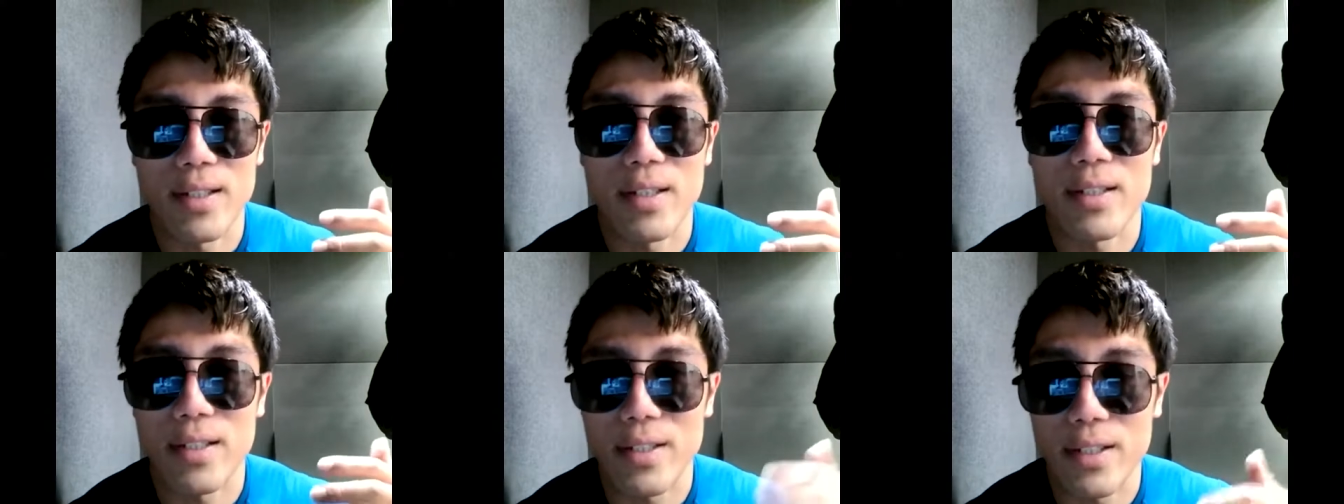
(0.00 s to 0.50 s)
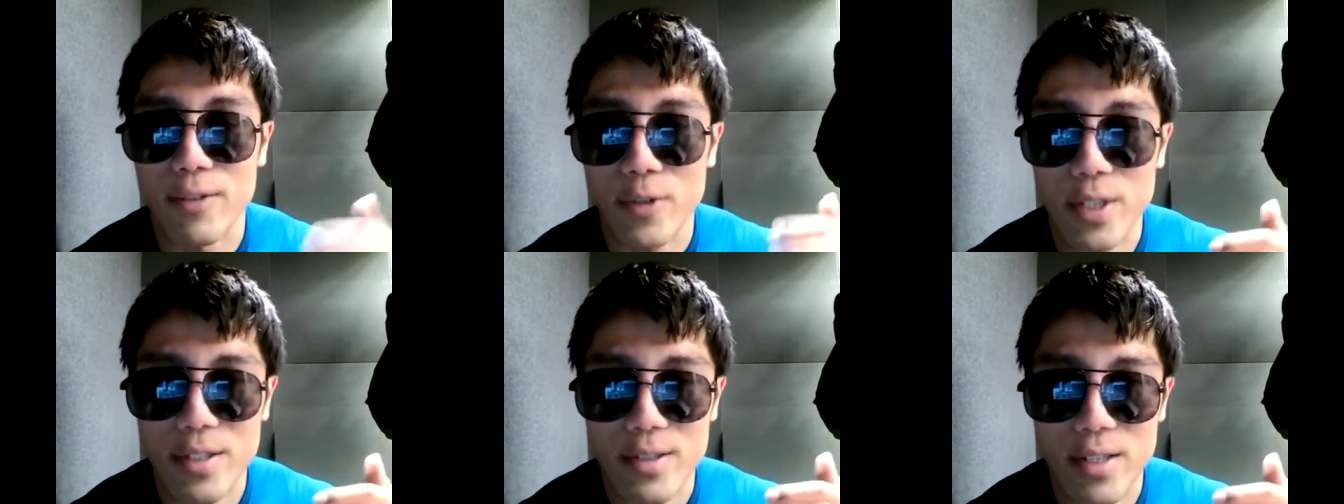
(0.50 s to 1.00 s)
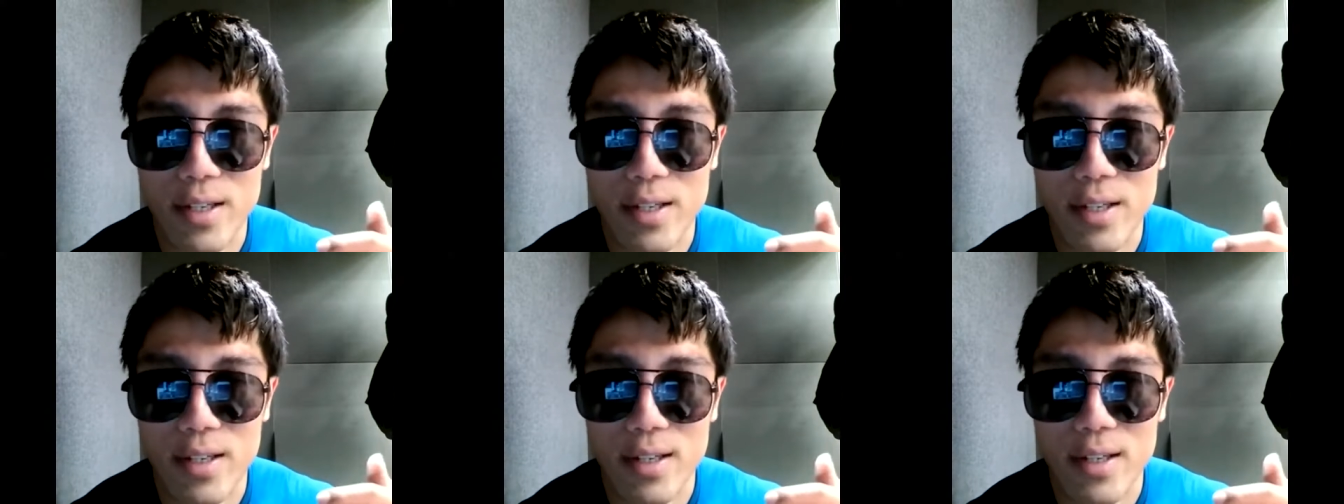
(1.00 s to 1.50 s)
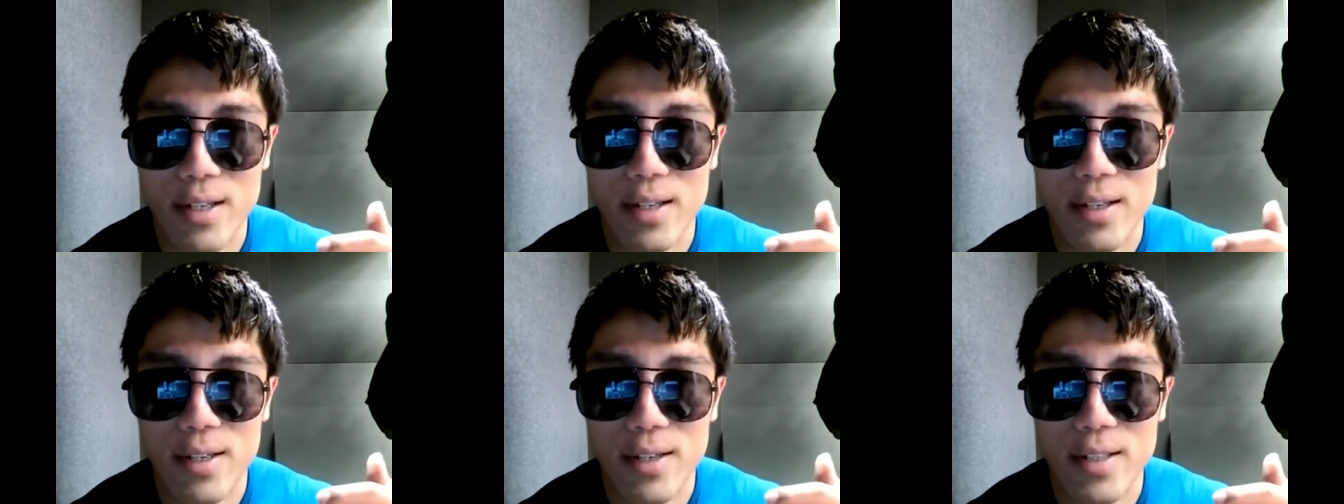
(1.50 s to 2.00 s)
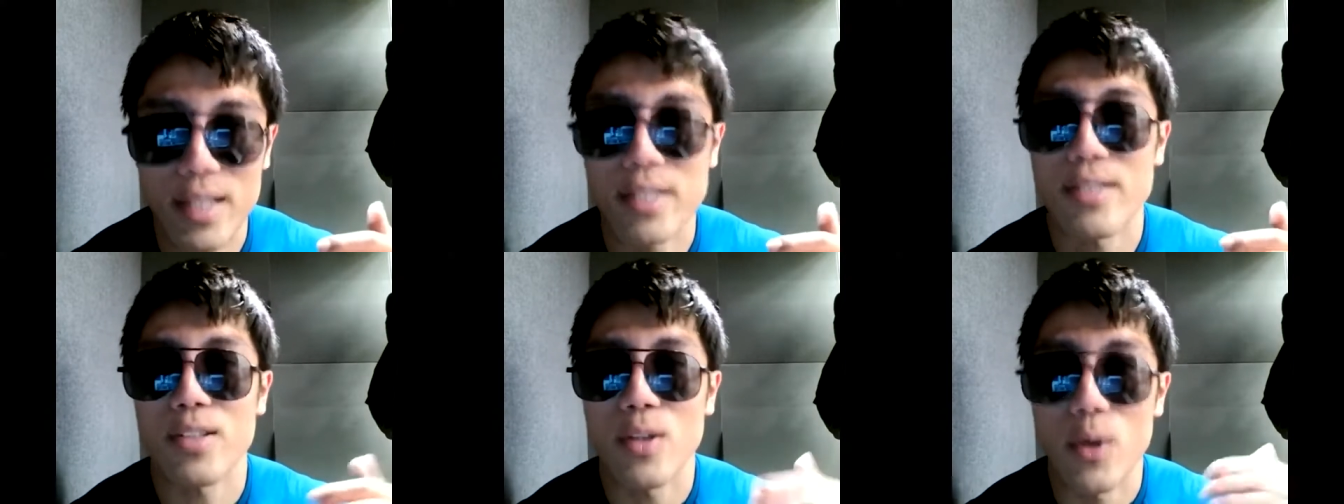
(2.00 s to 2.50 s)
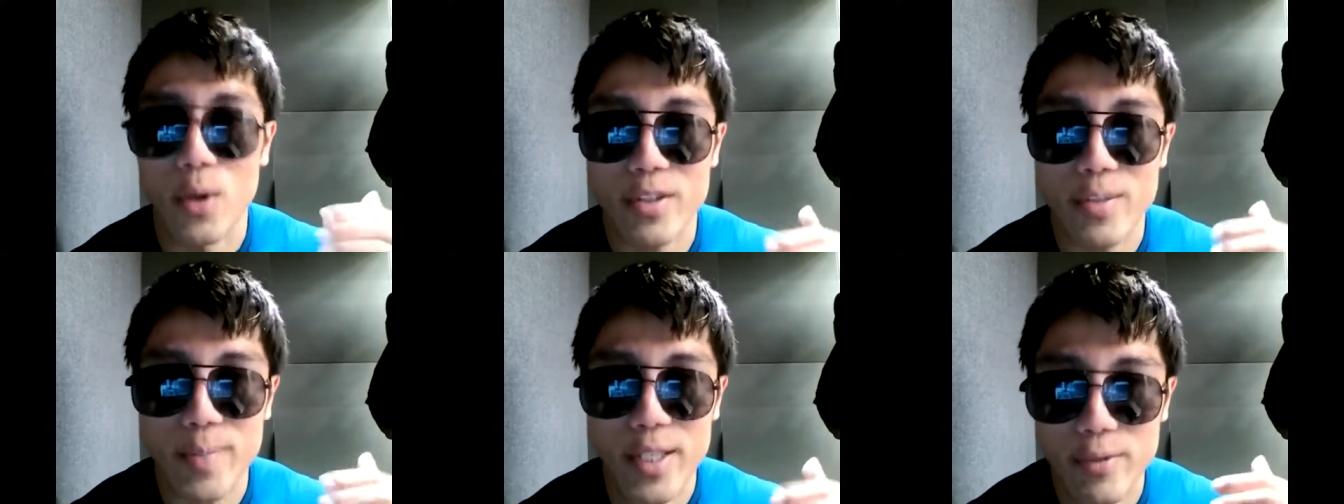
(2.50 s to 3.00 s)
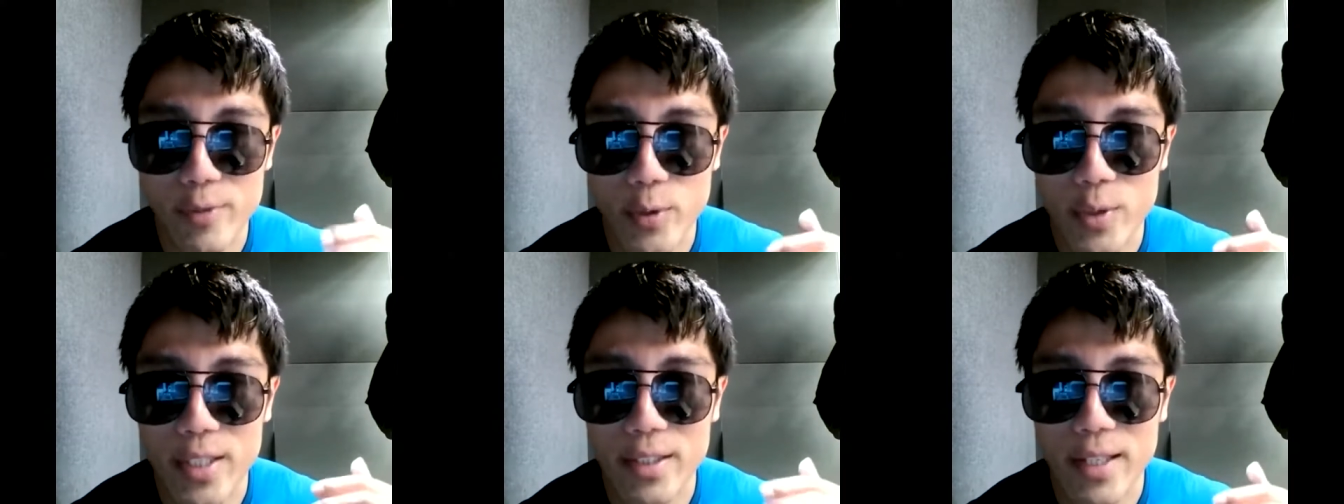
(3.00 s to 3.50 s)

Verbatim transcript: the that the influenza that's called the Spanish flu in